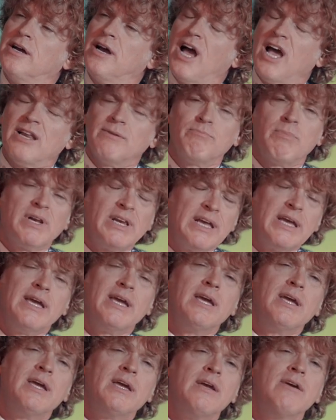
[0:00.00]
and
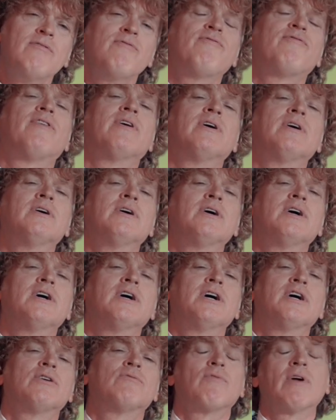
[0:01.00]
believe
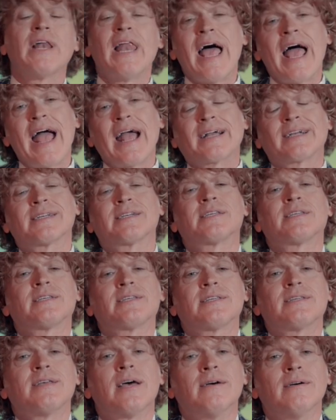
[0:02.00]
and
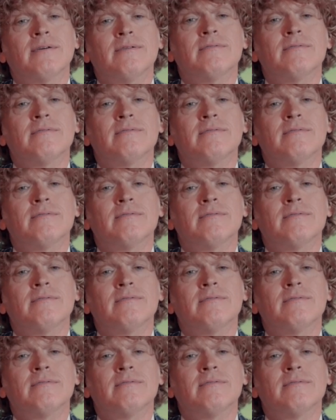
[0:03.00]
relax